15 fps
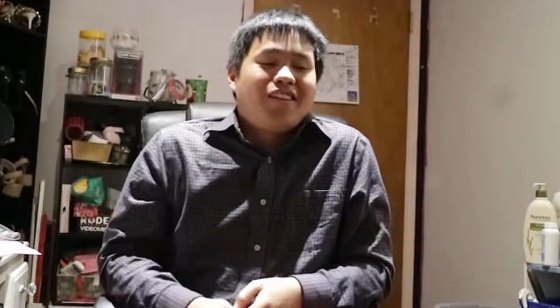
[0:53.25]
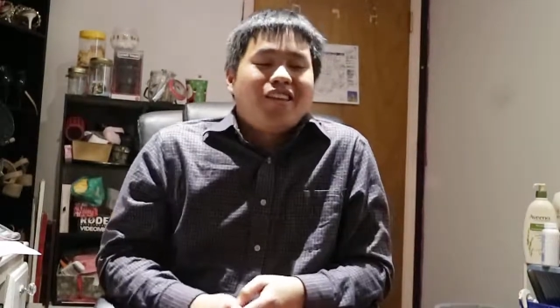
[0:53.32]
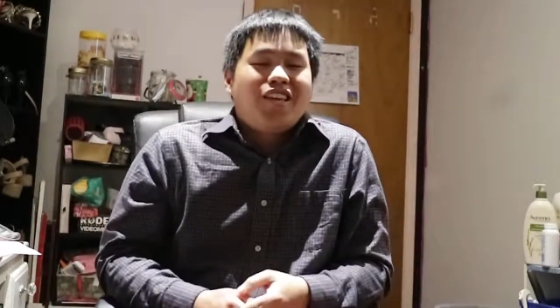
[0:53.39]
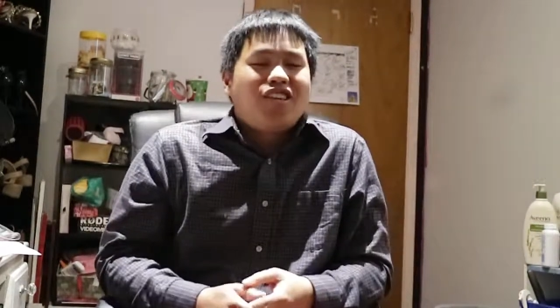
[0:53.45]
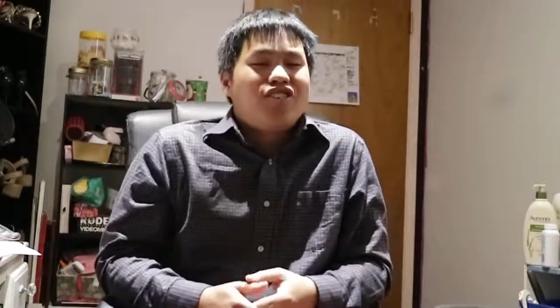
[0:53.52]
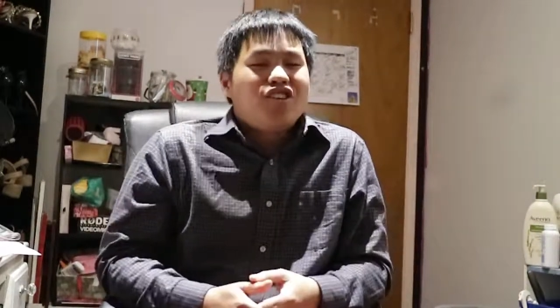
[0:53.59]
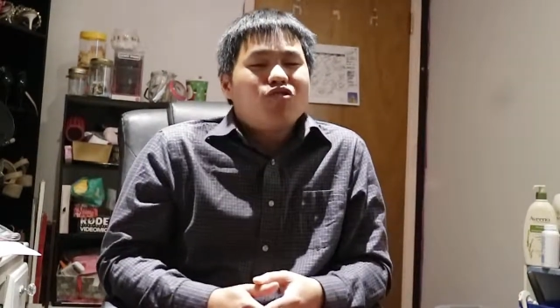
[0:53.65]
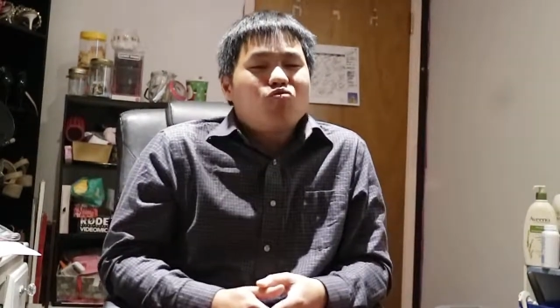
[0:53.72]

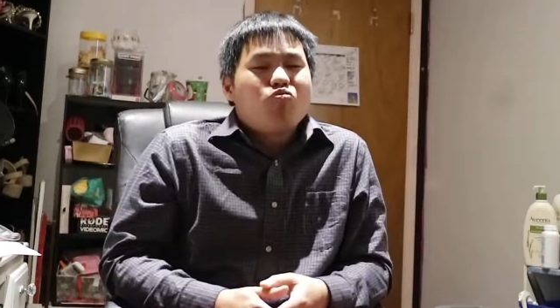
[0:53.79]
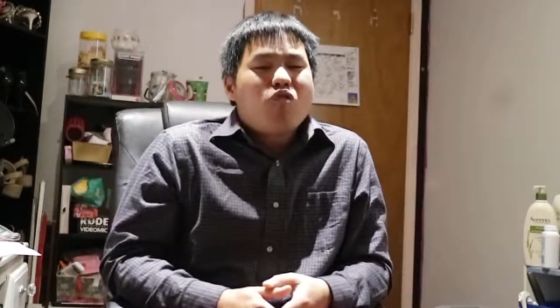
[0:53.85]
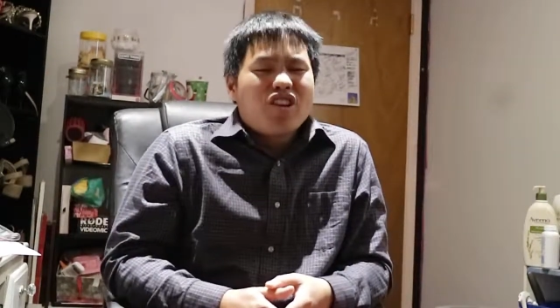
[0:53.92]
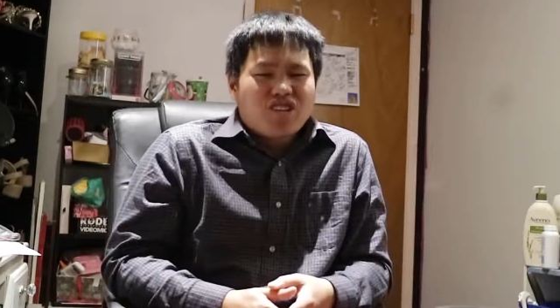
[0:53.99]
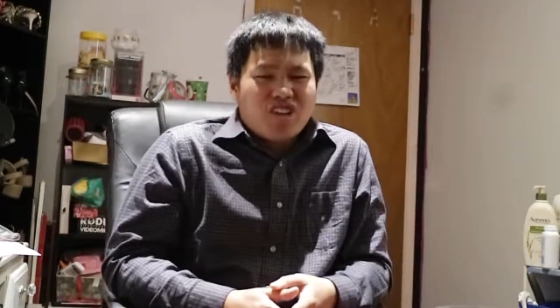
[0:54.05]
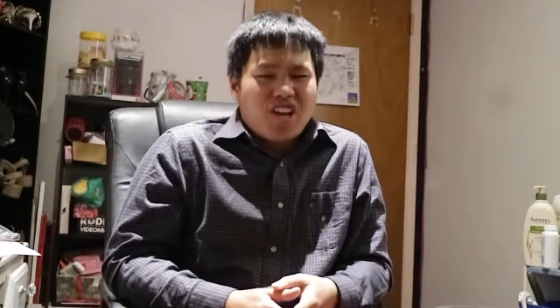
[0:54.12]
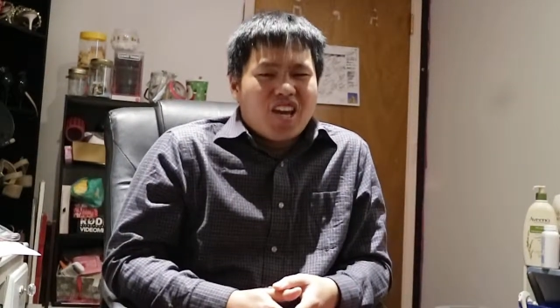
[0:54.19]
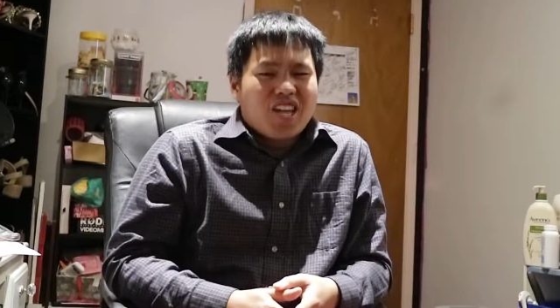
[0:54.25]
He just
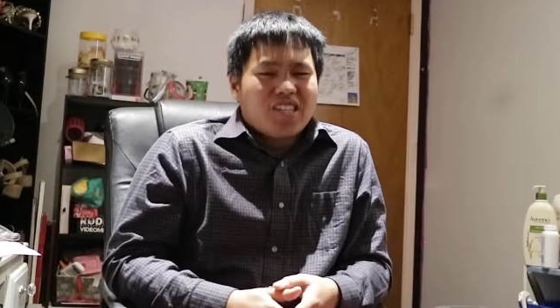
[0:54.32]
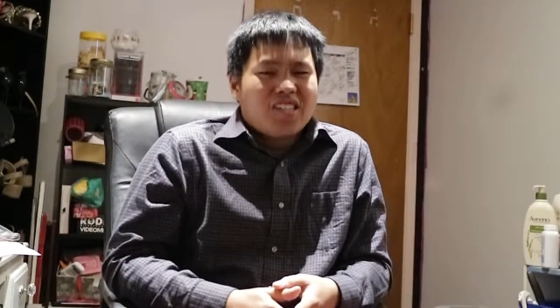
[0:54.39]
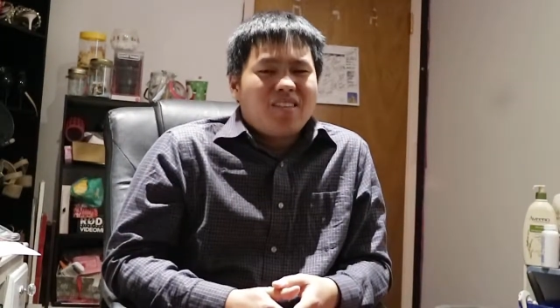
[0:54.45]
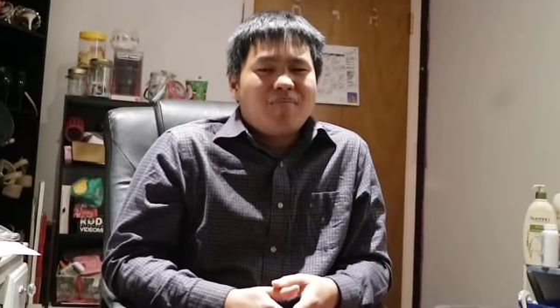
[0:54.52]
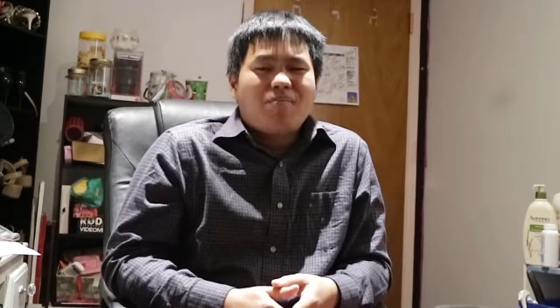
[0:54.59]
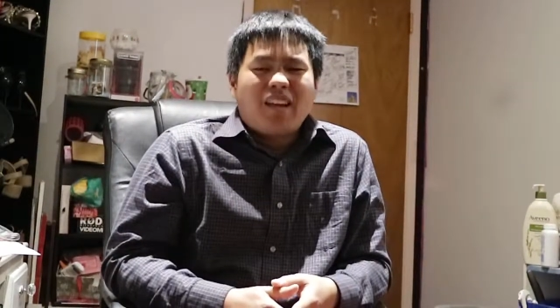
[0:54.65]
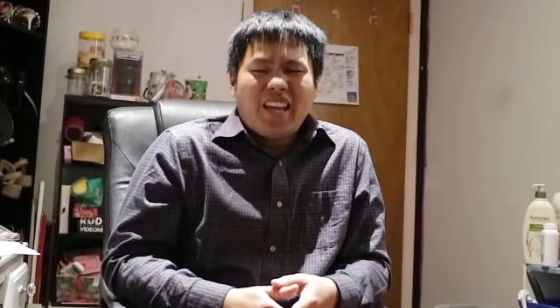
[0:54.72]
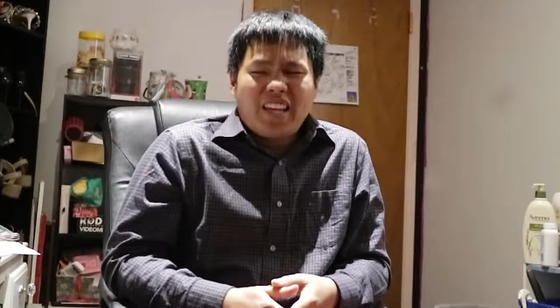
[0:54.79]
wishes,
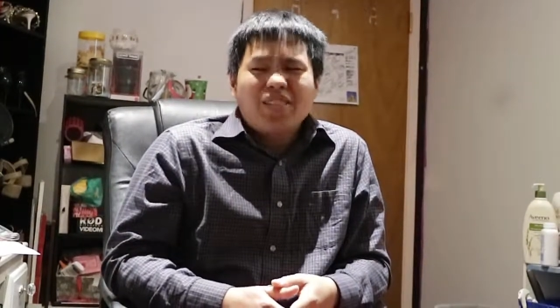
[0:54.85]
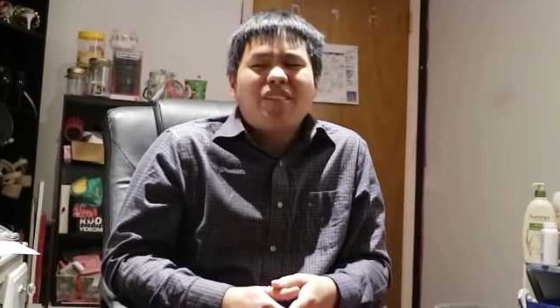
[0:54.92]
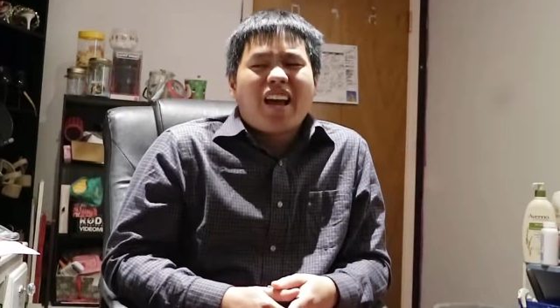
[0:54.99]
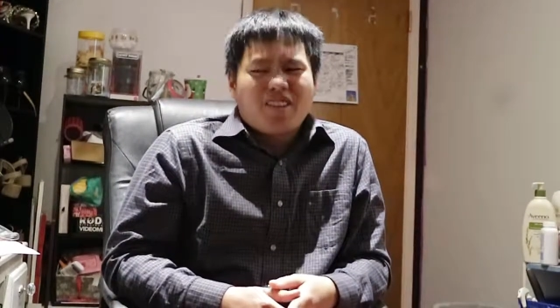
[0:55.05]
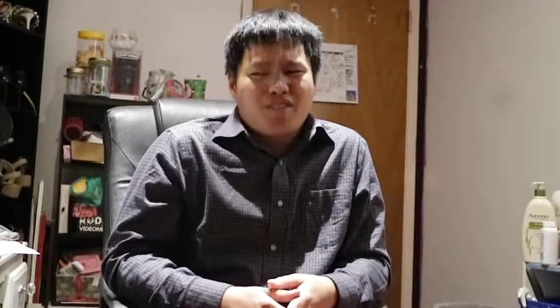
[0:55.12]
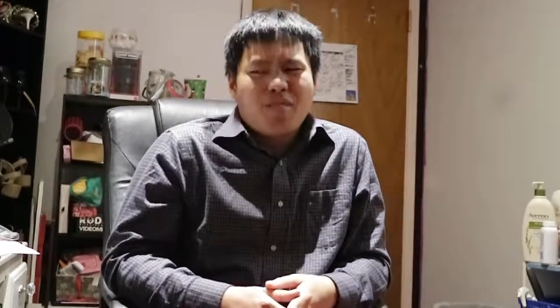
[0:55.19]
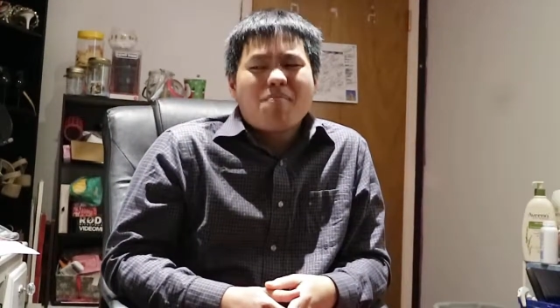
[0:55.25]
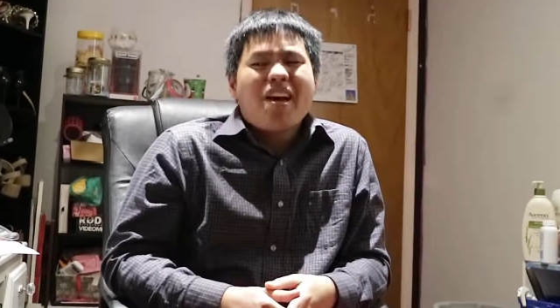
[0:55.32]
but he's
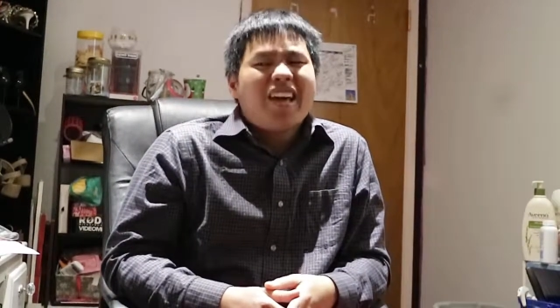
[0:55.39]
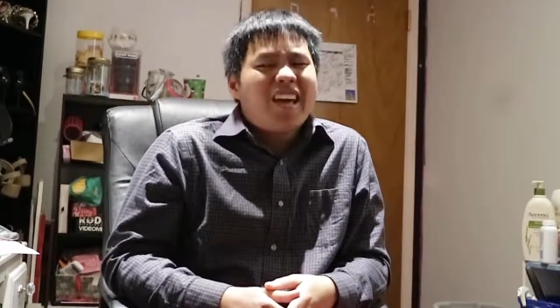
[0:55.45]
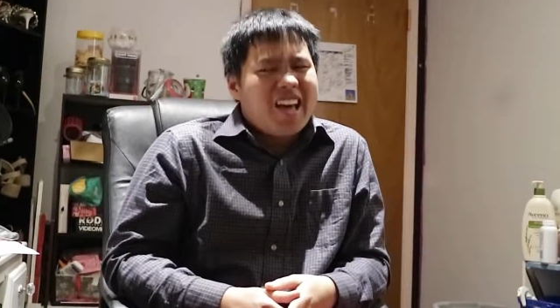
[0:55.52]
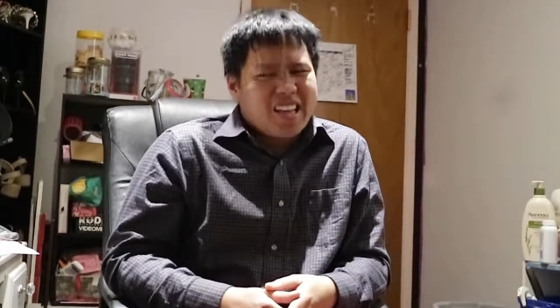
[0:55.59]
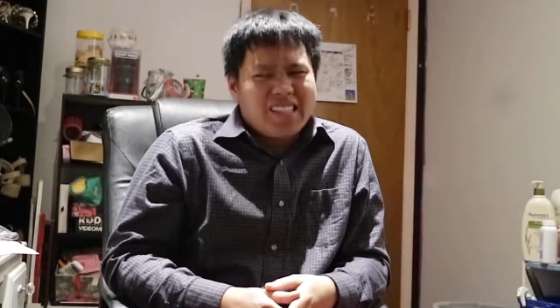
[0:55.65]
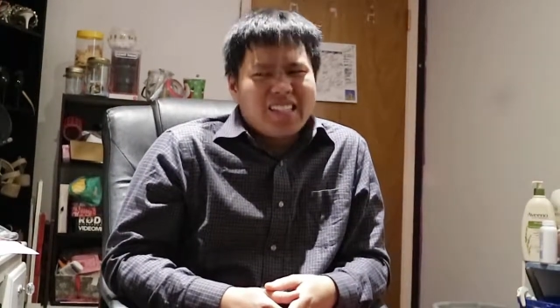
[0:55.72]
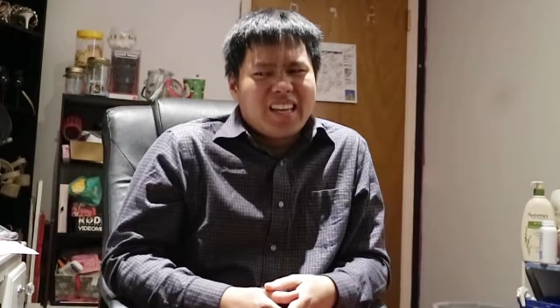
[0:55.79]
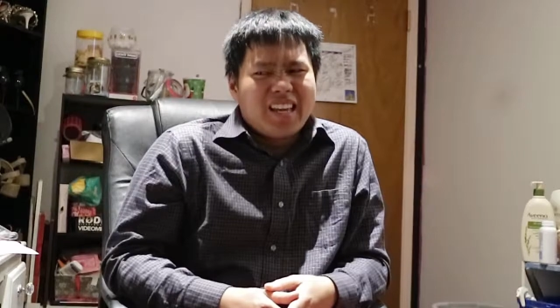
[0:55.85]
actually my
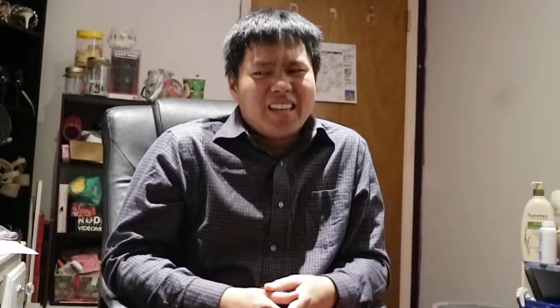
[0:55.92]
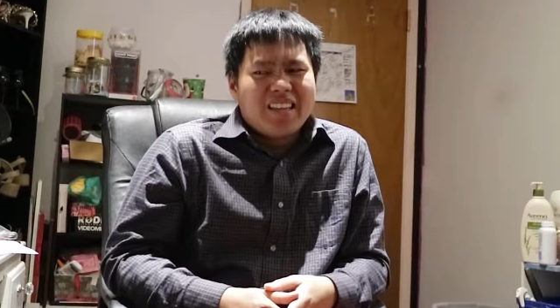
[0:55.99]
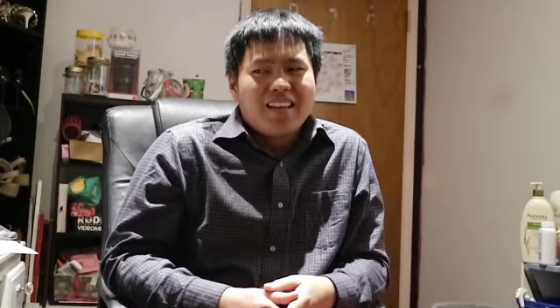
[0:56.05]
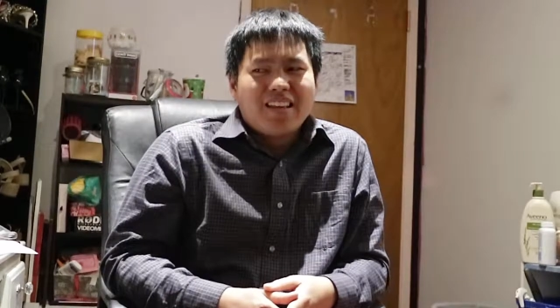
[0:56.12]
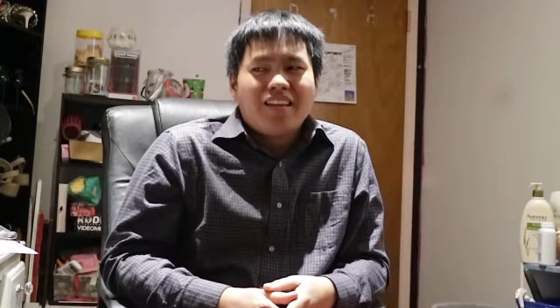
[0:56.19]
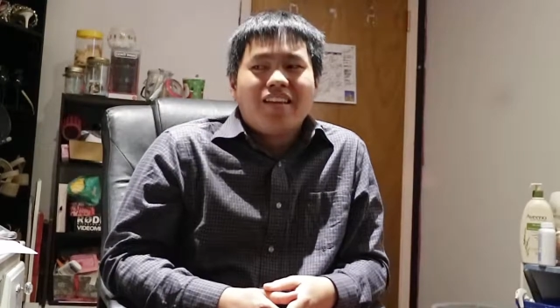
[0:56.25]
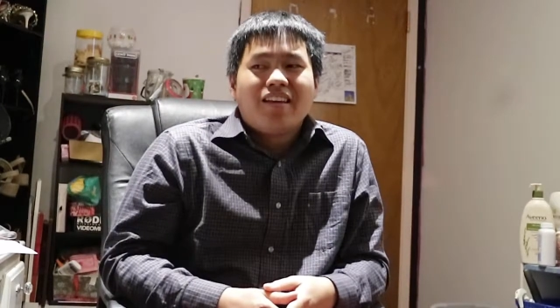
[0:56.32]
cousin.